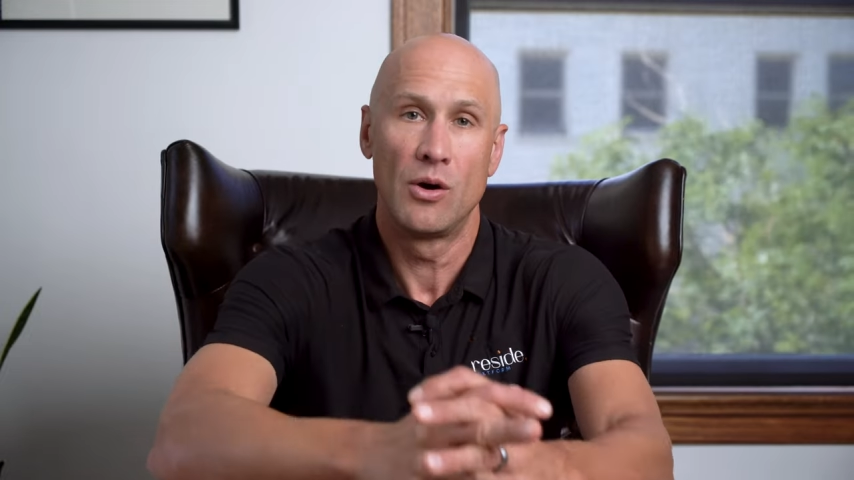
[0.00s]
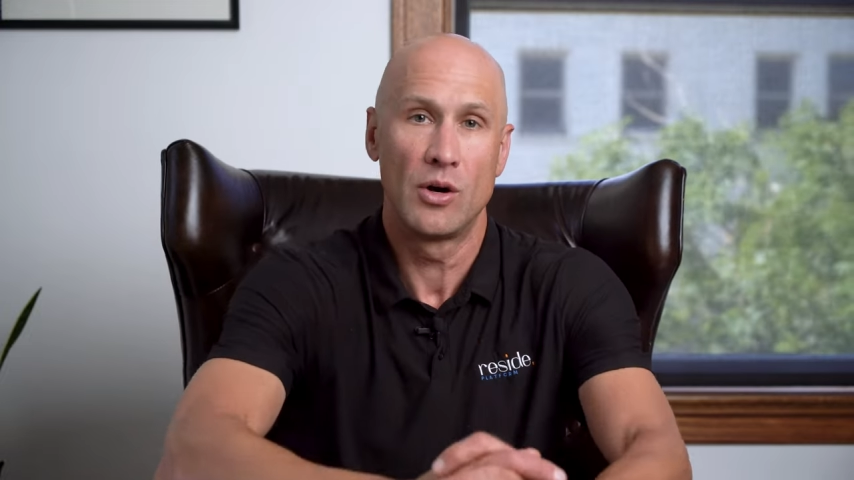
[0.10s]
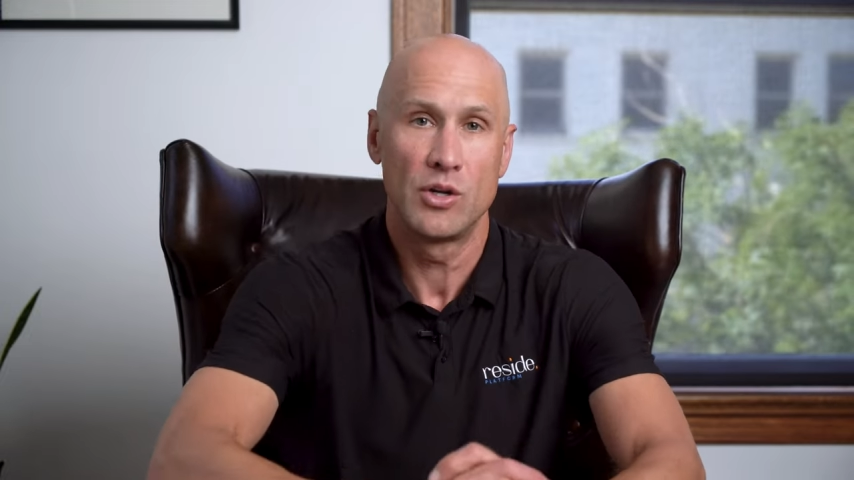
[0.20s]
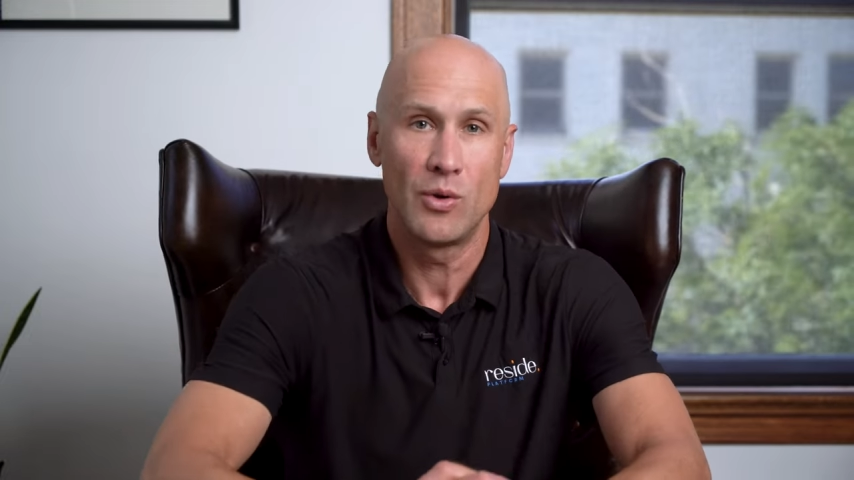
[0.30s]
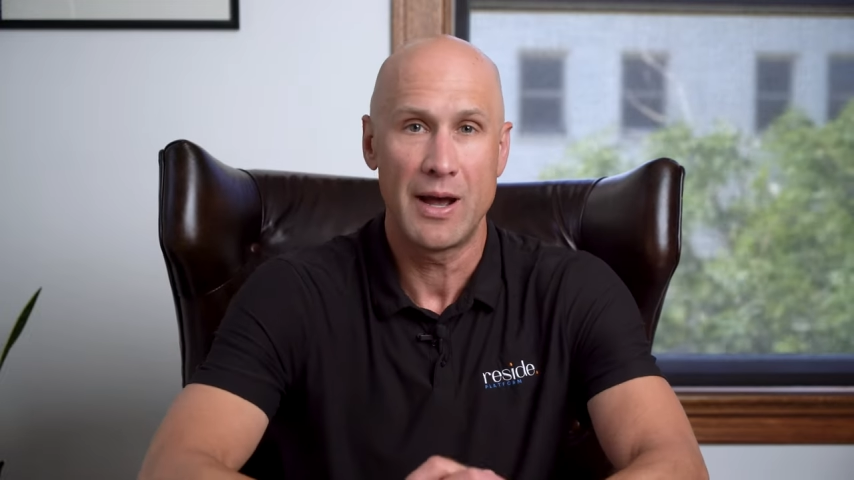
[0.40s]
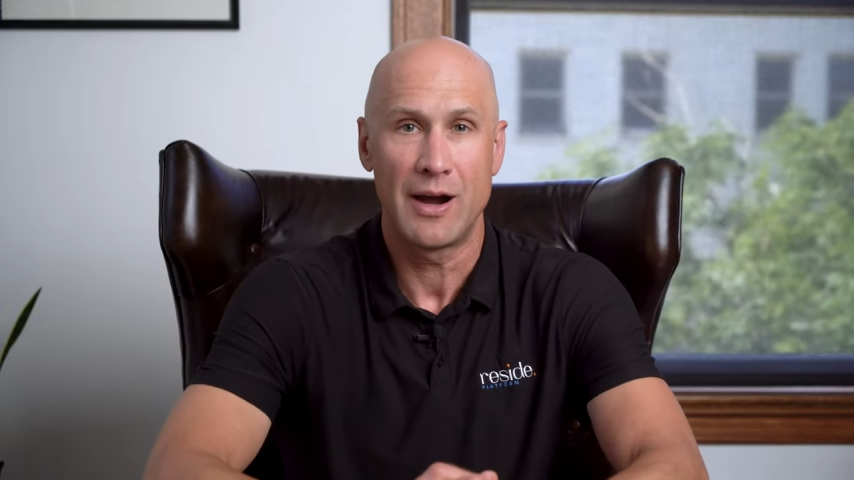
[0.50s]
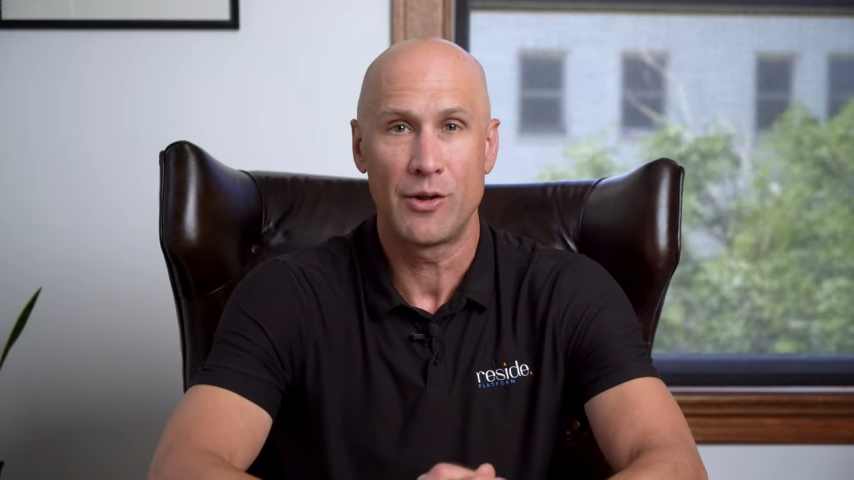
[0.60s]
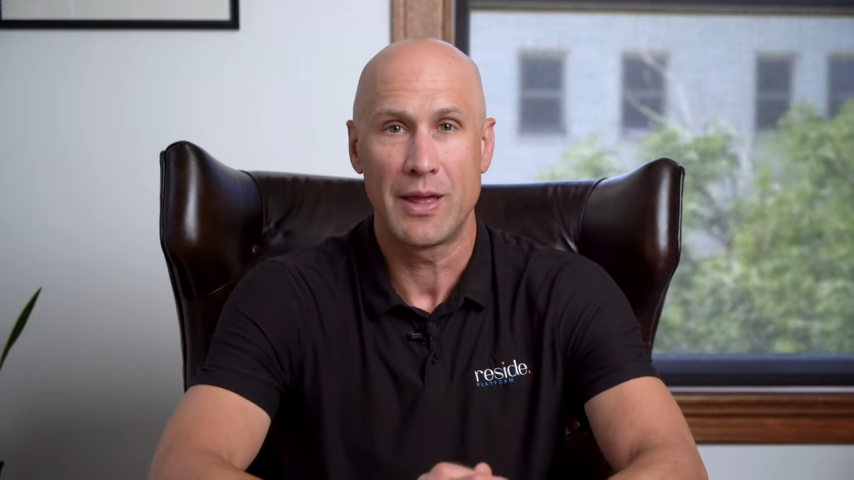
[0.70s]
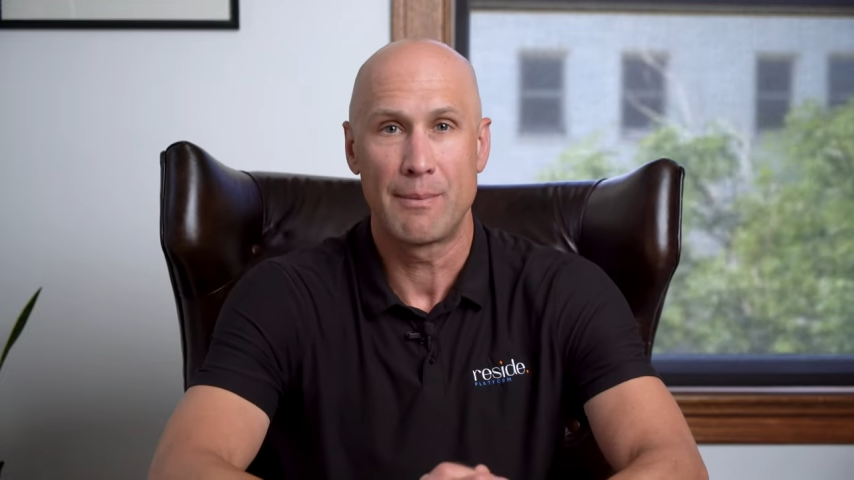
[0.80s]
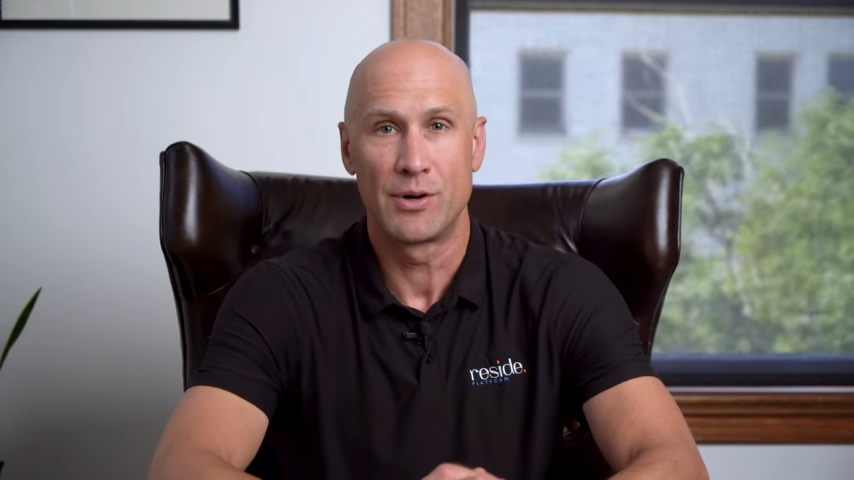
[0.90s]
or do I
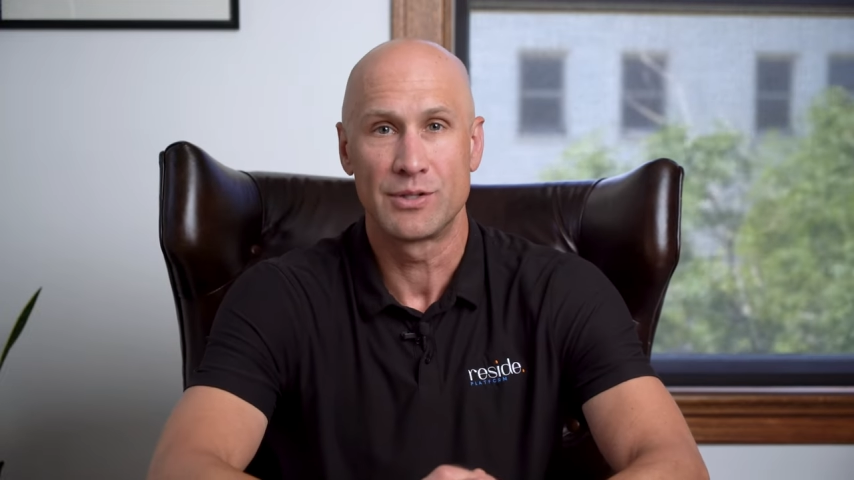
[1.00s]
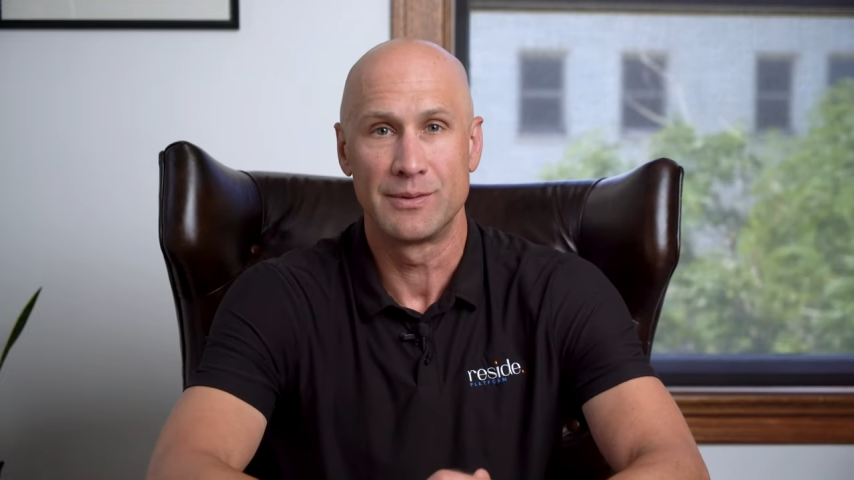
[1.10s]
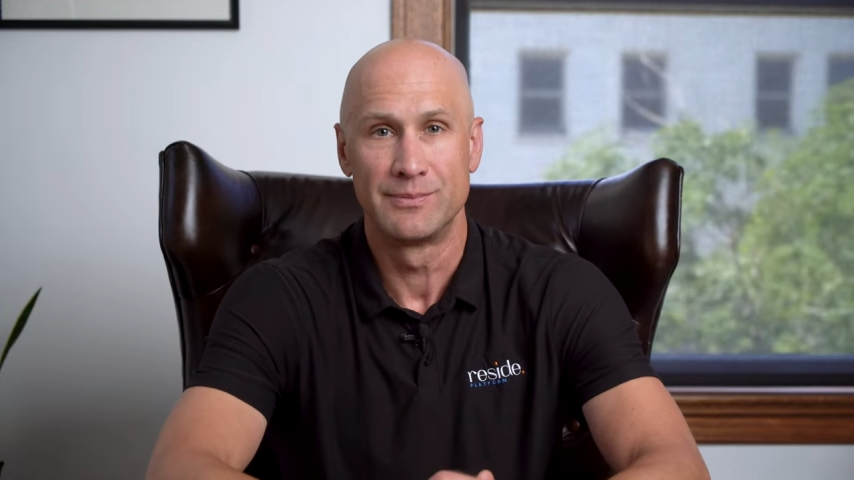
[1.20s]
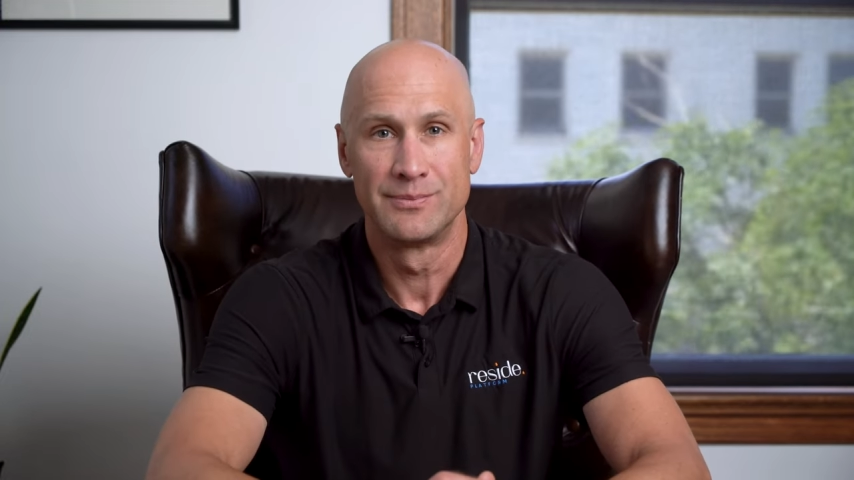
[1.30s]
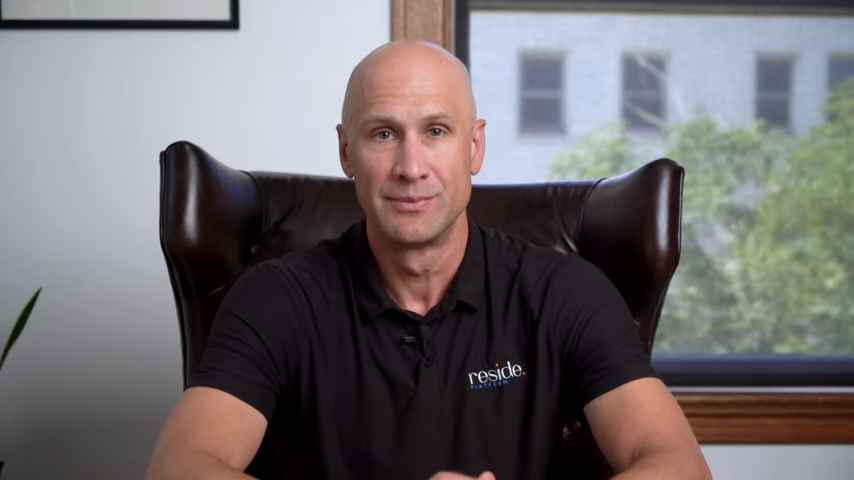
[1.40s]
hire that person?